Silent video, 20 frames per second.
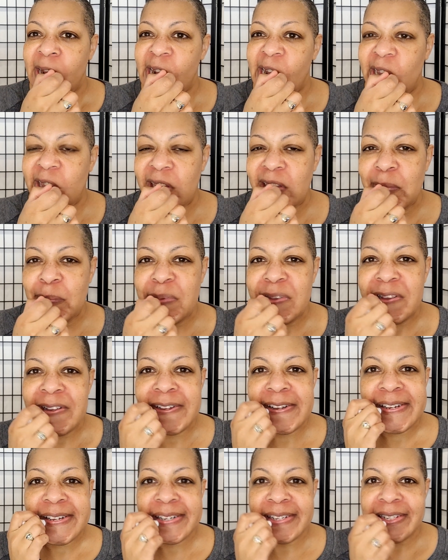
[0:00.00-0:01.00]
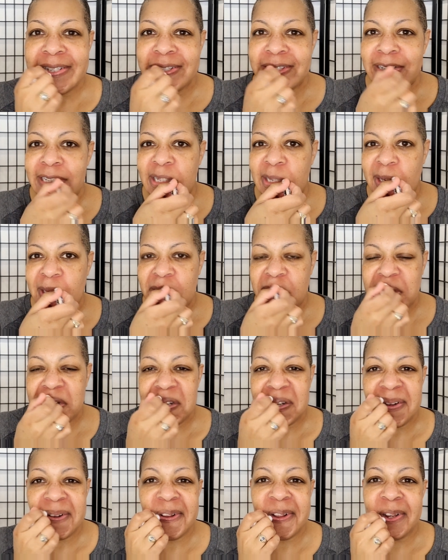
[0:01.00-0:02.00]
I think because
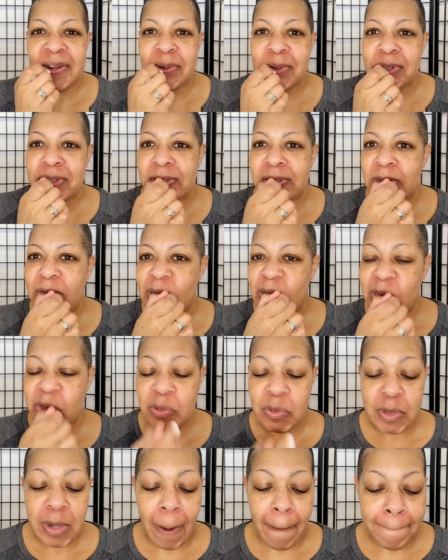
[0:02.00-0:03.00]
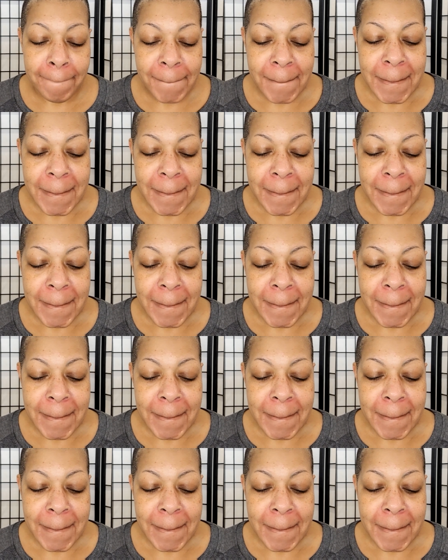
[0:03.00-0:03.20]
I was so